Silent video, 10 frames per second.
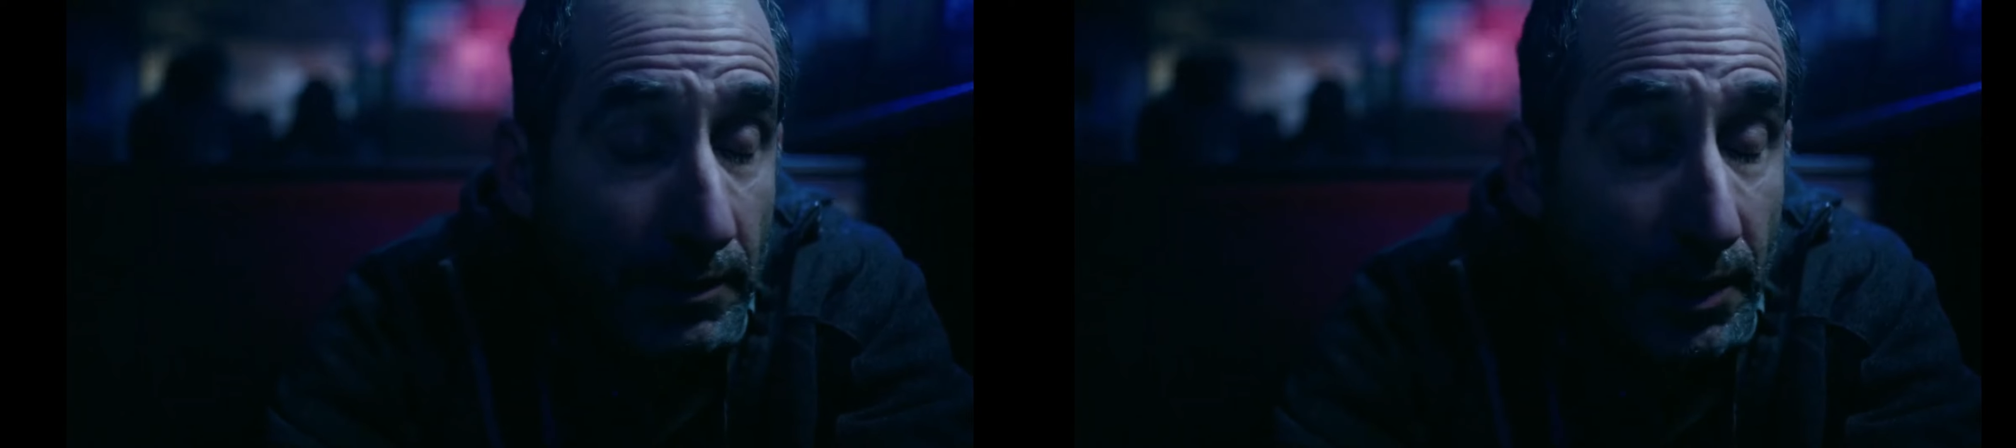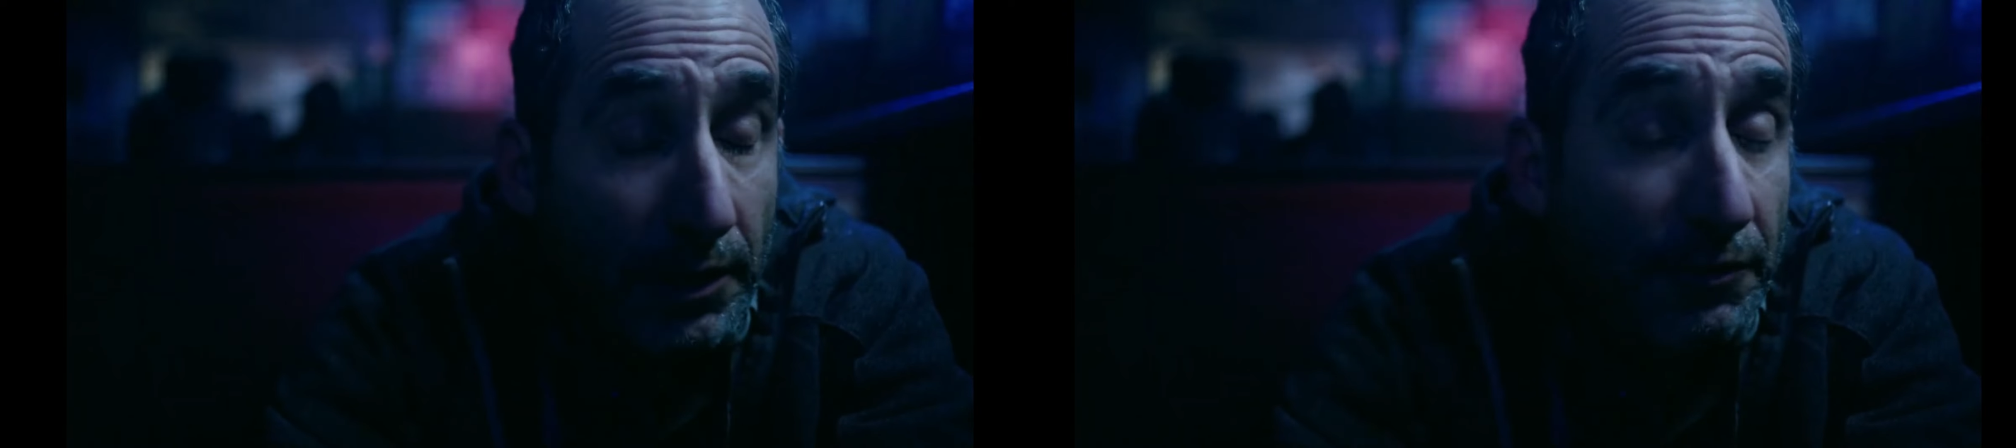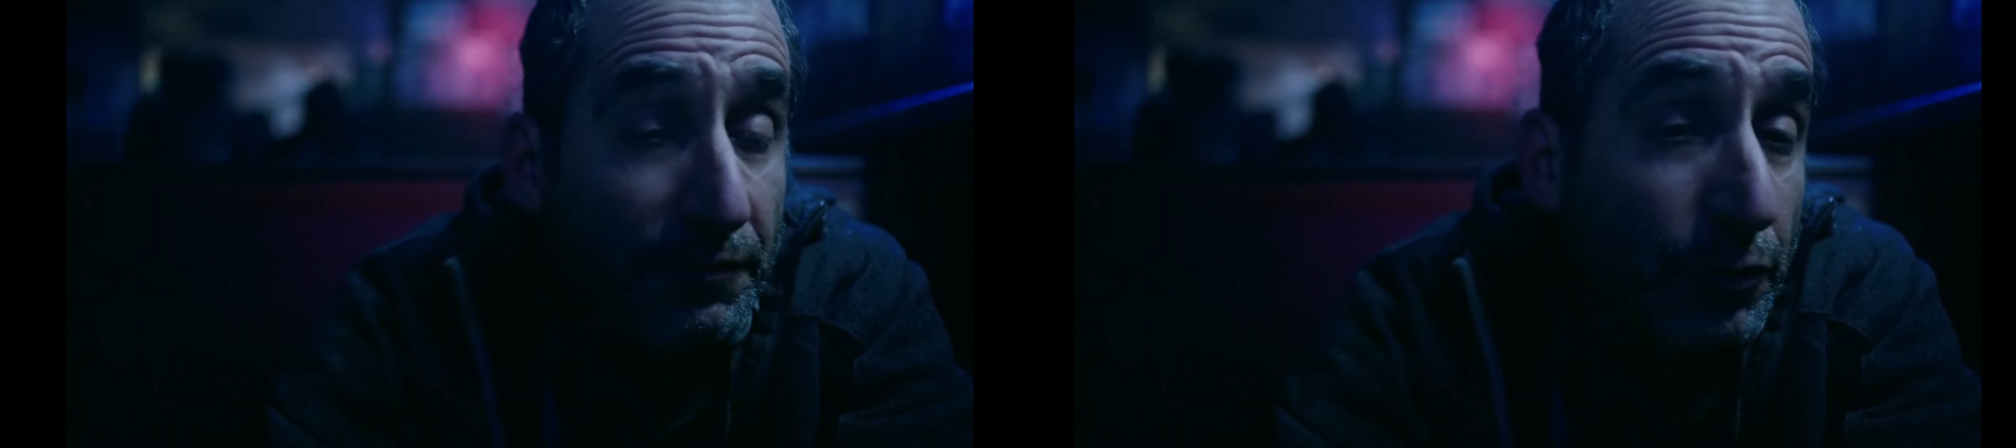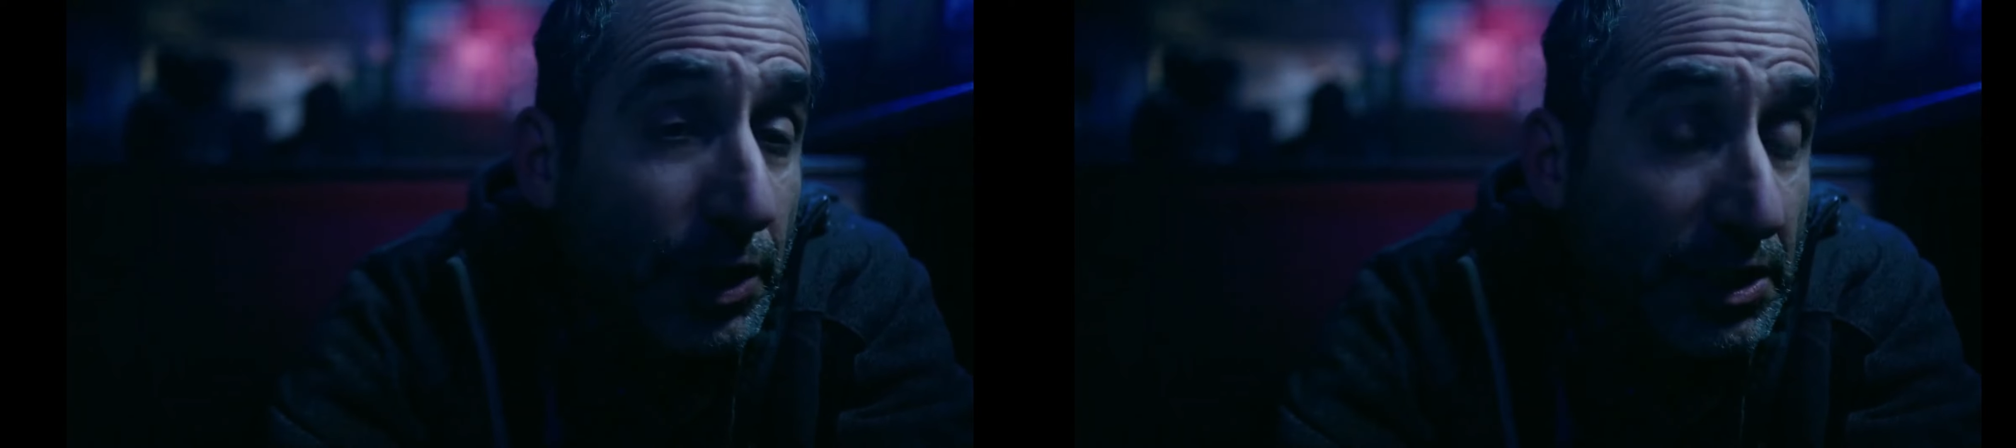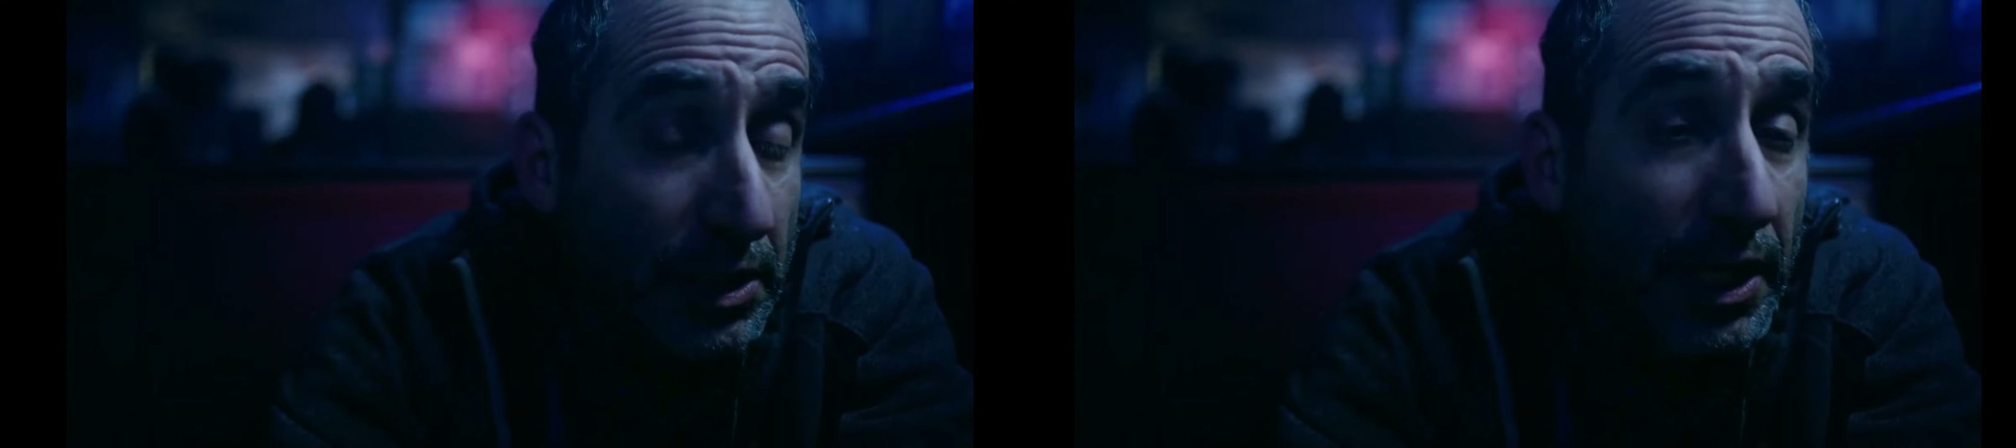And then a few
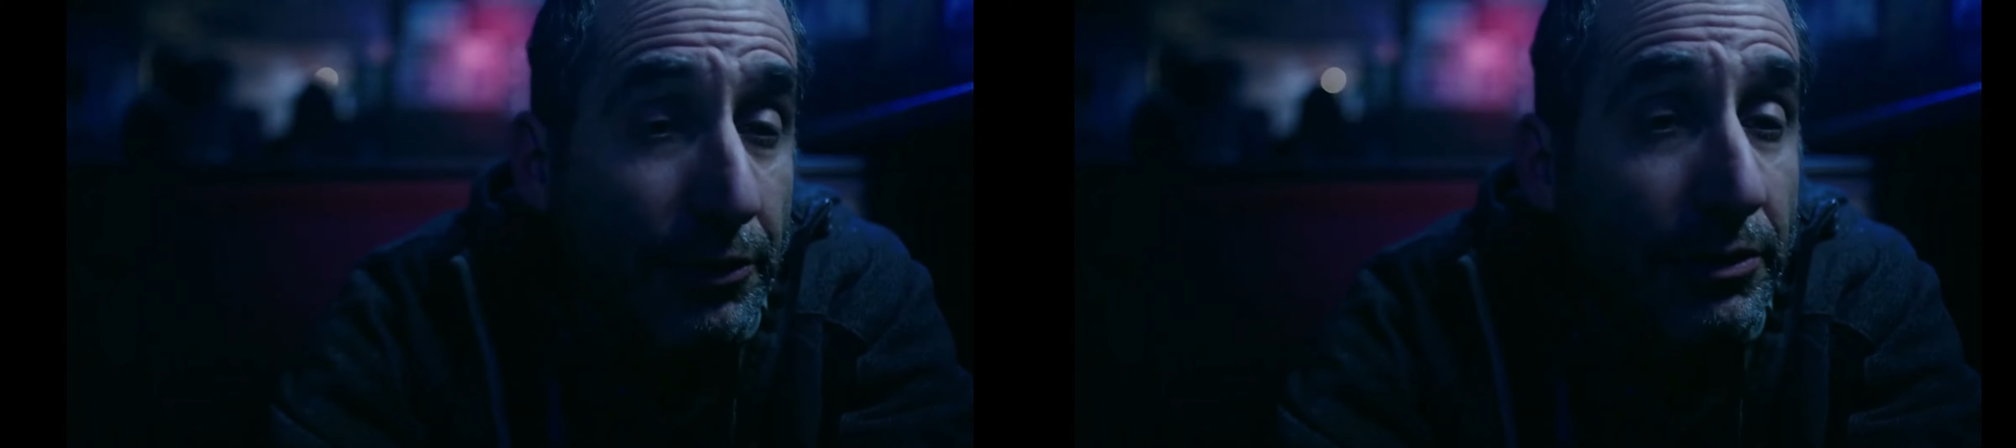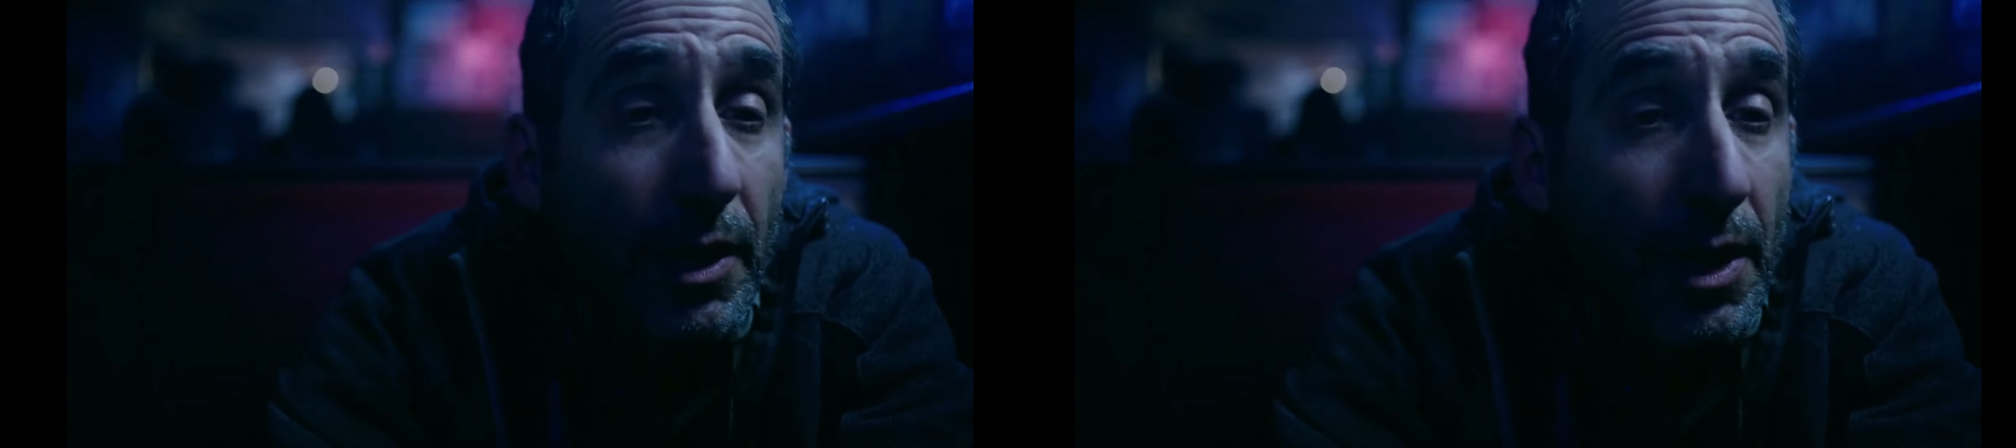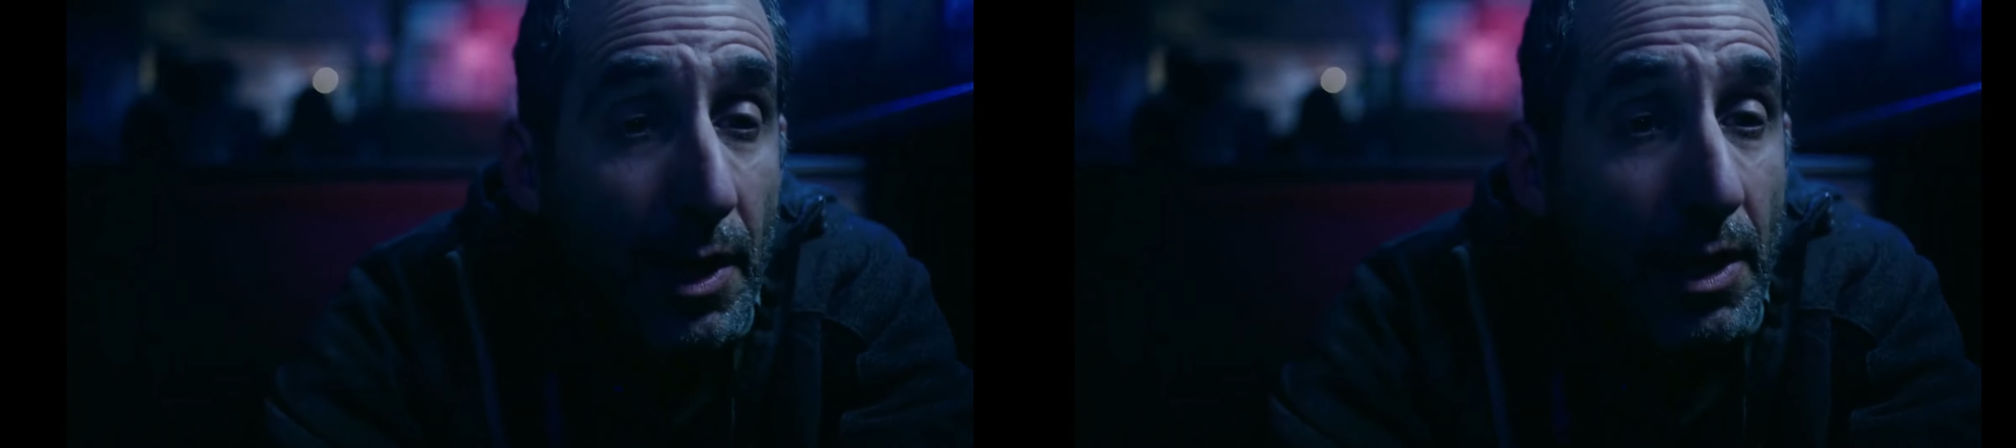days later,